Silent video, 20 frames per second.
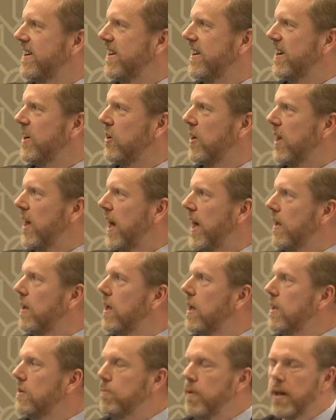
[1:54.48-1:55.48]
Okay.
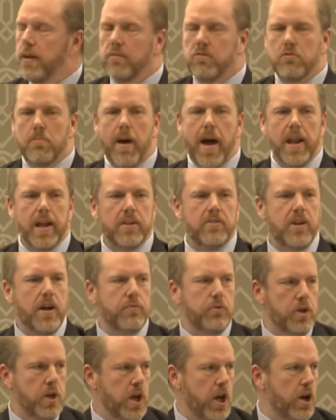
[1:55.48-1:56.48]
It's been a dramatic
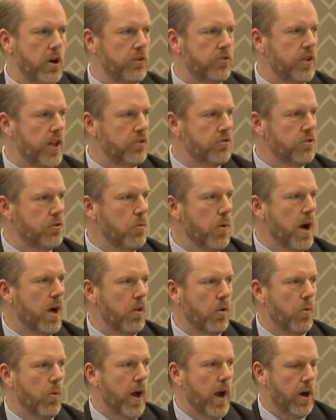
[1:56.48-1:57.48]
several years, as you're
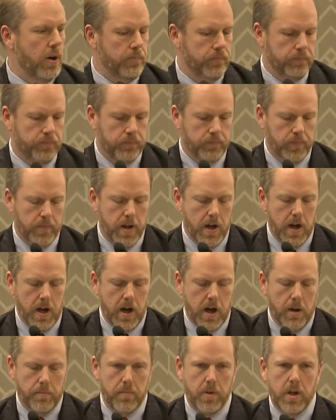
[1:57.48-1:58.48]
well aware.
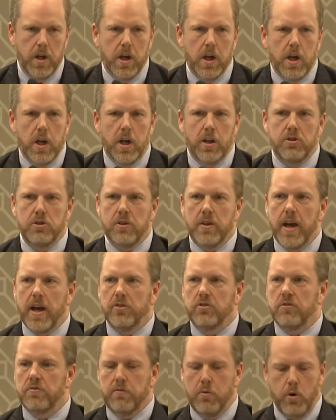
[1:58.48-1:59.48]
Um, in
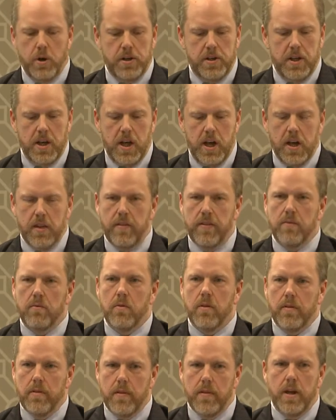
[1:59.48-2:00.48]
2014,
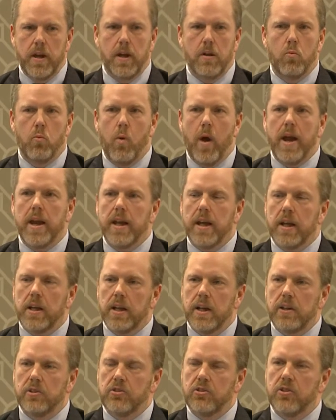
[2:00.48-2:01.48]
the waiting
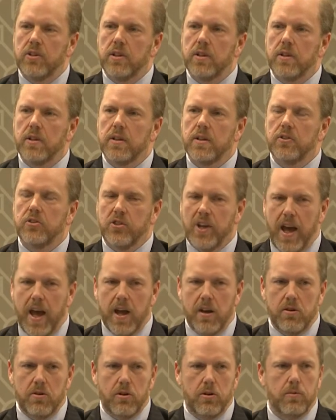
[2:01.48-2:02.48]
list
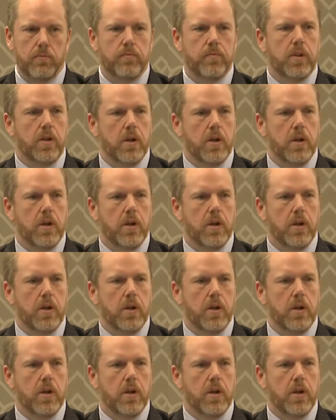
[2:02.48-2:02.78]
scandal